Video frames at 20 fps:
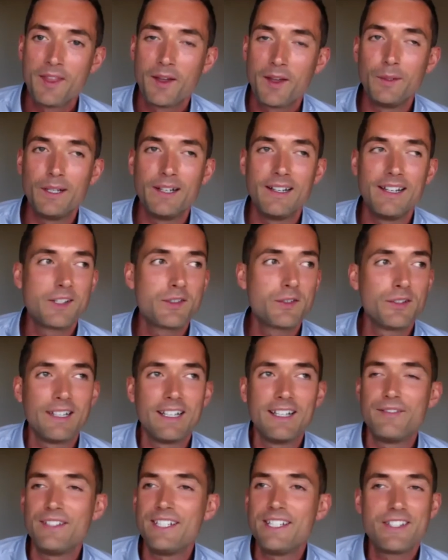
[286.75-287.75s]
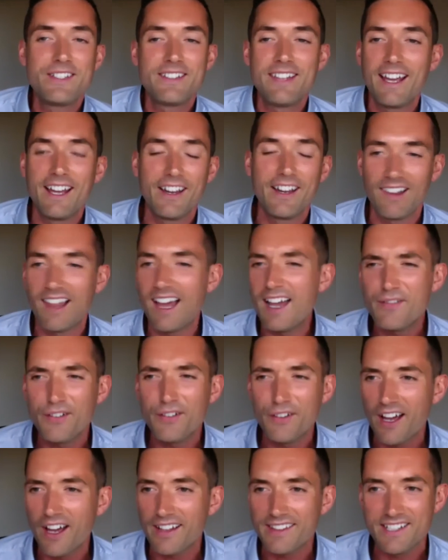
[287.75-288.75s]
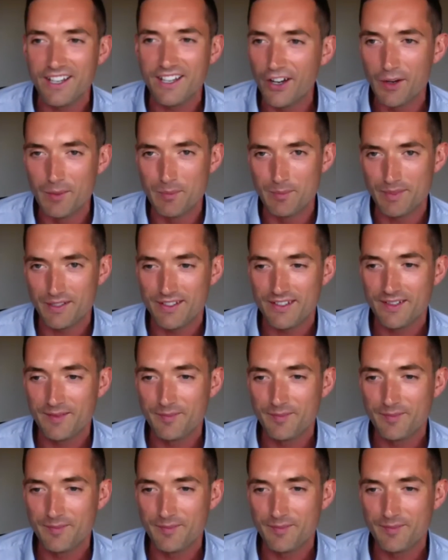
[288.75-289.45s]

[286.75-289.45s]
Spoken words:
We literally live each day at life on our terms.